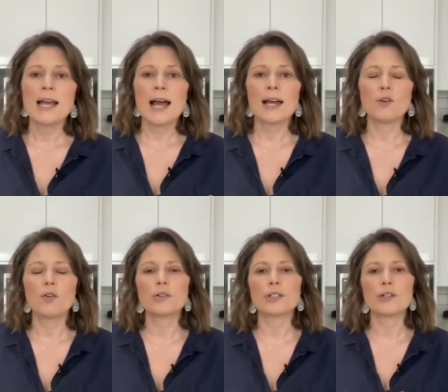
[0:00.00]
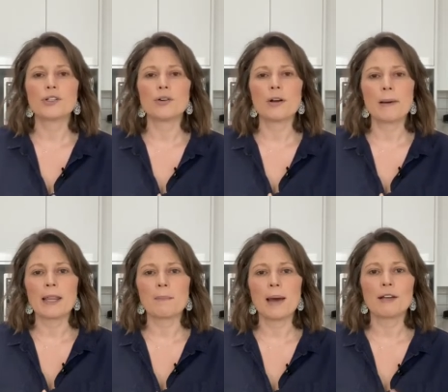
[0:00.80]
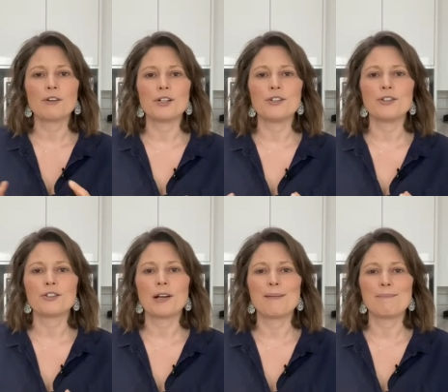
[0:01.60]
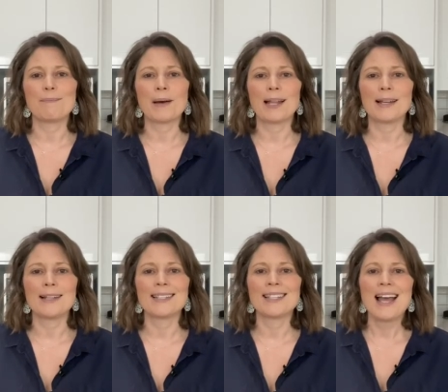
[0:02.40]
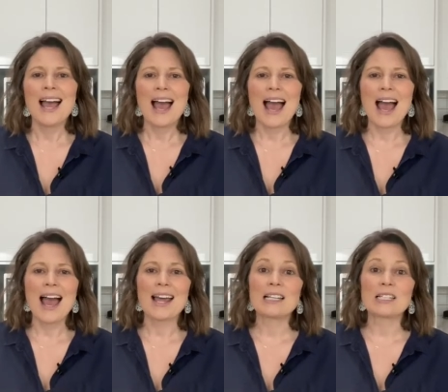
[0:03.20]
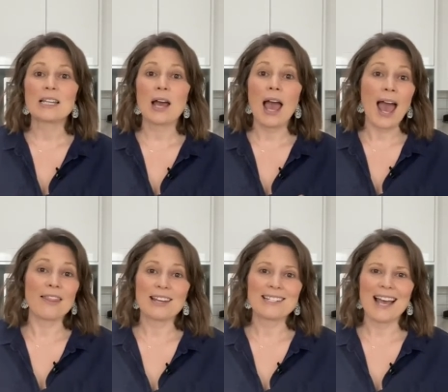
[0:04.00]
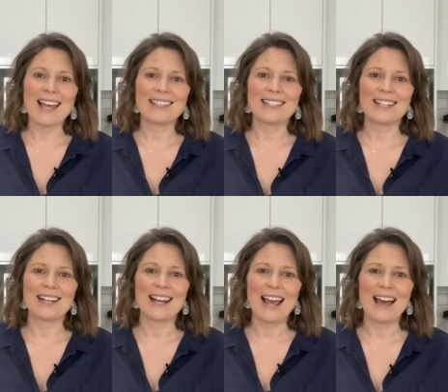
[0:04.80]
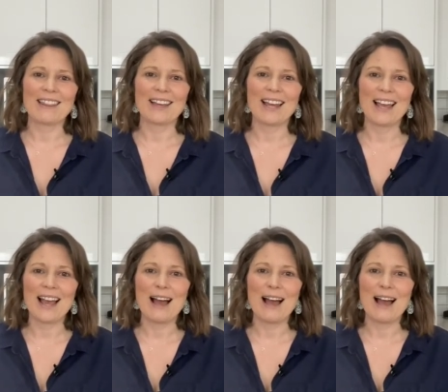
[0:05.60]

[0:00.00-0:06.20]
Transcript: and also talk about the macronutrient balance and how they taste and how they